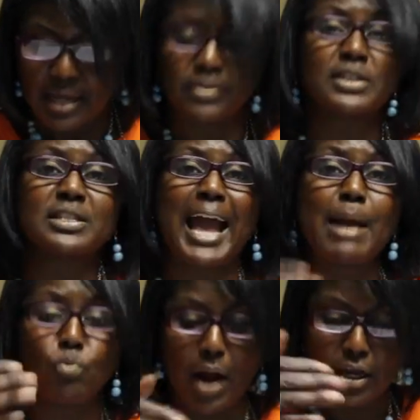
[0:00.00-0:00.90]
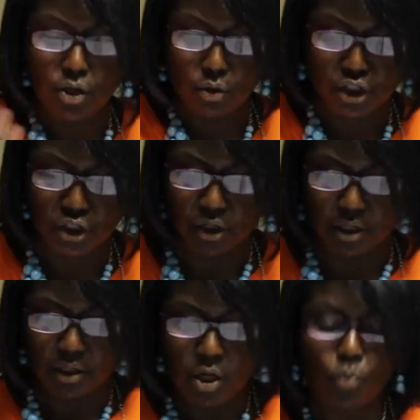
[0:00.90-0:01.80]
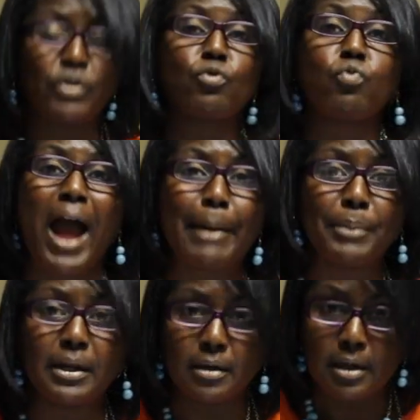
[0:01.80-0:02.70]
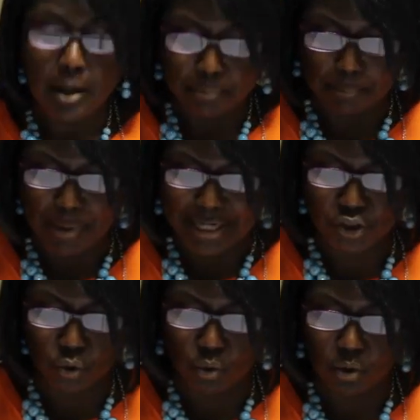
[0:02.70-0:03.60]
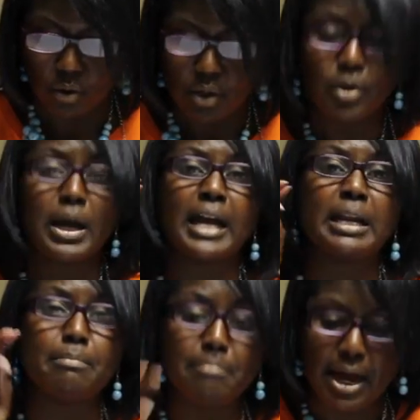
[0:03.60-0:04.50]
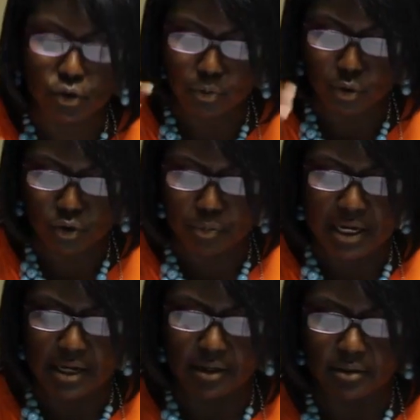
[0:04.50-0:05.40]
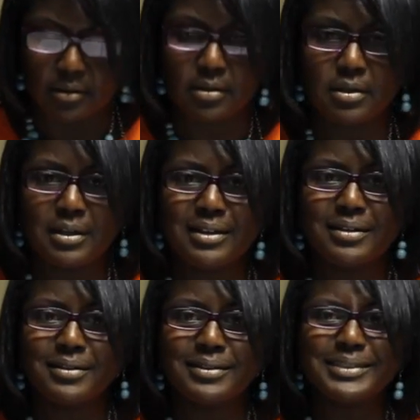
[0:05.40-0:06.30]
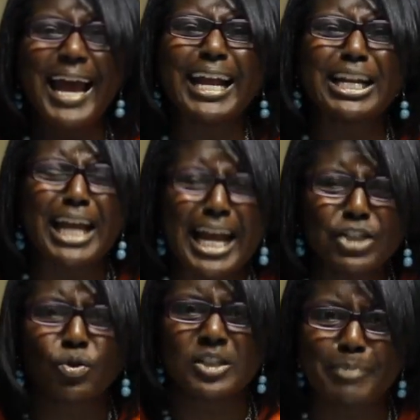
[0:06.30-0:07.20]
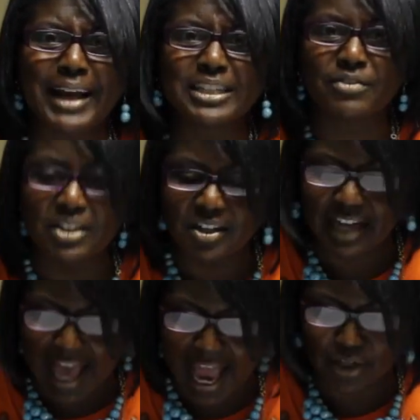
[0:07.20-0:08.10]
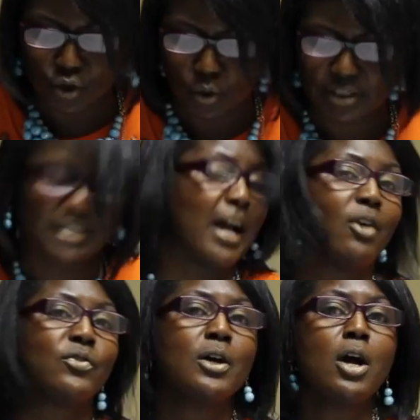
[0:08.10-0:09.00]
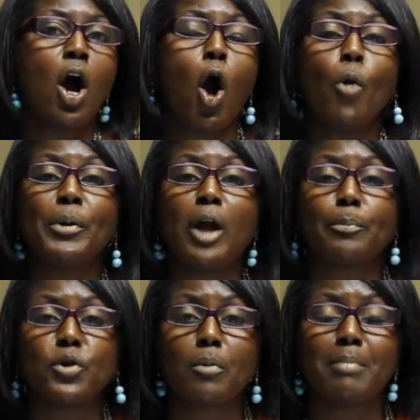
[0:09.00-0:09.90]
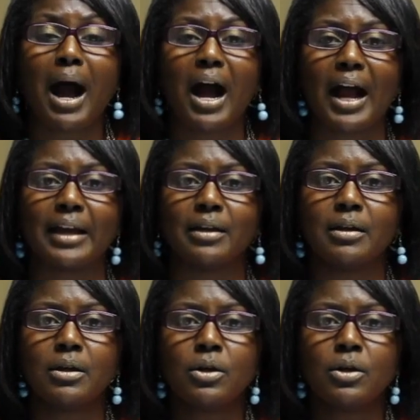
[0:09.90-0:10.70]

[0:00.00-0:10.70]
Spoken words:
The same way you should, with rapid, perpetual, and immeasurable speed. Take an introspective look at yourself. Open up your mind.